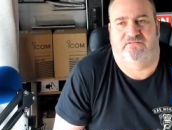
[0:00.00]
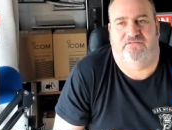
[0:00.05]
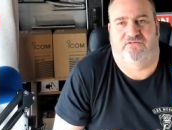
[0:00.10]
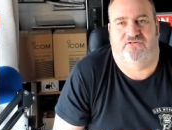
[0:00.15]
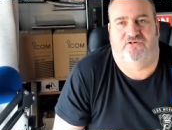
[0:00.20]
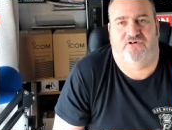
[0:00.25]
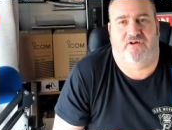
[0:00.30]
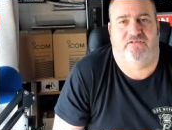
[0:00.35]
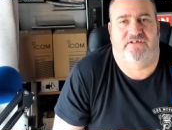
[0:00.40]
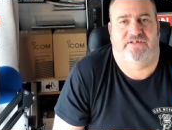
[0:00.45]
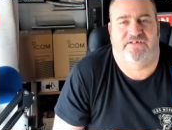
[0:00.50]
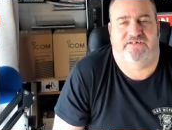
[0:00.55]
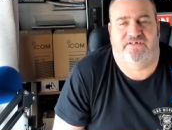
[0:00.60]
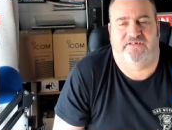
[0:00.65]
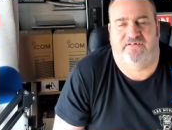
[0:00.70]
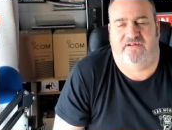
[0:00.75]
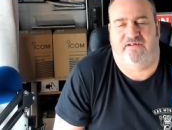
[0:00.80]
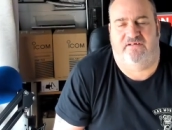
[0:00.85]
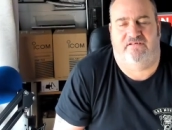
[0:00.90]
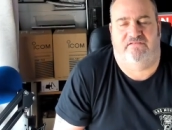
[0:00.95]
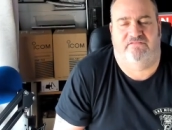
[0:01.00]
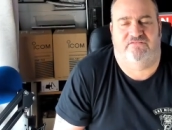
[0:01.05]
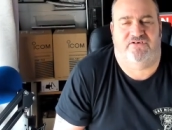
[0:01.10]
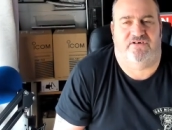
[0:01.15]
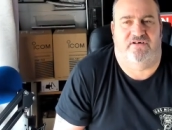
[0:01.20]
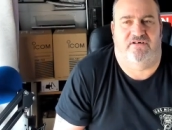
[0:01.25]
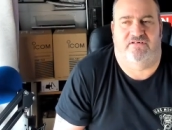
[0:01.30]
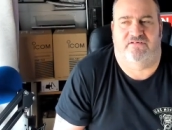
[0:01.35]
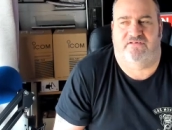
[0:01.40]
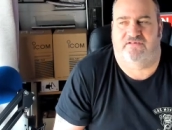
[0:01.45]
trolleys, all
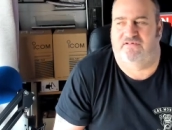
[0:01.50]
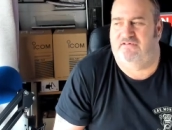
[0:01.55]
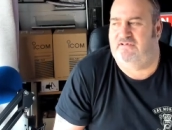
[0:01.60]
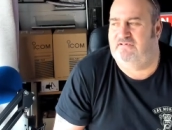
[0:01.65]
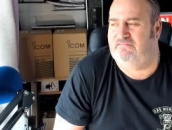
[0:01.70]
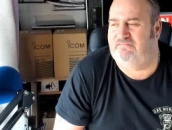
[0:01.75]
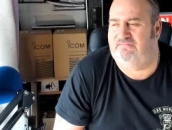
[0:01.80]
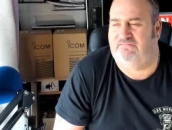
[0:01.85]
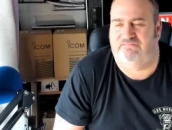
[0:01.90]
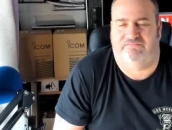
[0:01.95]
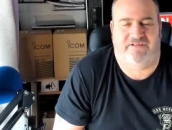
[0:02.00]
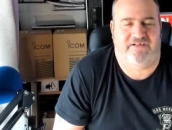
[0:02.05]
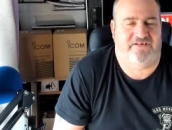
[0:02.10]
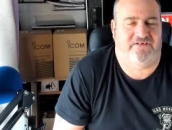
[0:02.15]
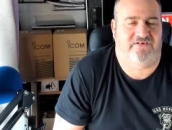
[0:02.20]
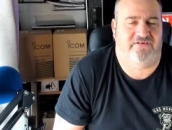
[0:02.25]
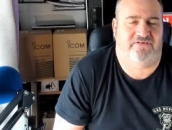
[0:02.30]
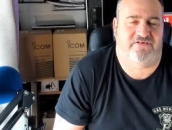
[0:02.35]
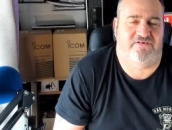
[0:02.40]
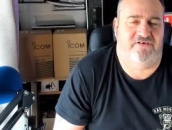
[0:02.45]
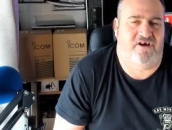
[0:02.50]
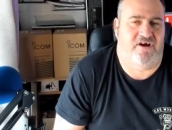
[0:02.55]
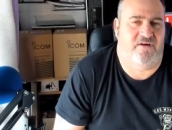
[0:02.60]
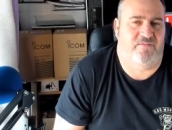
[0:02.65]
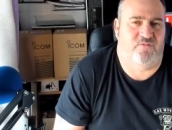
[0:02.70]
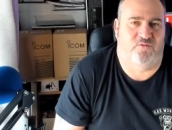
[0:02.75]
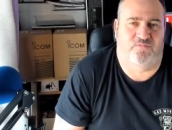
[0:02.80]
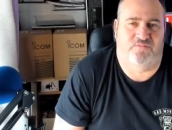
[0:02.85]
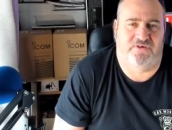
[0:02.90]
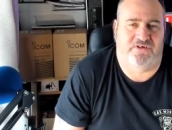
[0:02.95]
sorts of... They're just
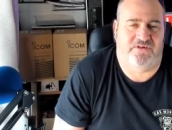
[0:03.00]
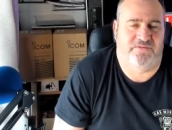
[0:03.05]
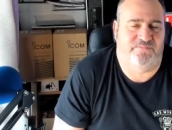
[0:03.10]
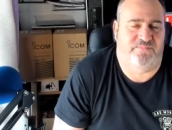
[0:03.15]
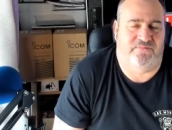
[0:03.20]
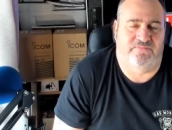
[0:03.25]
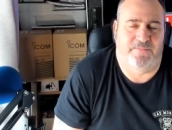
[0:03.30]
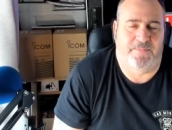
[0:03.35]
normal people.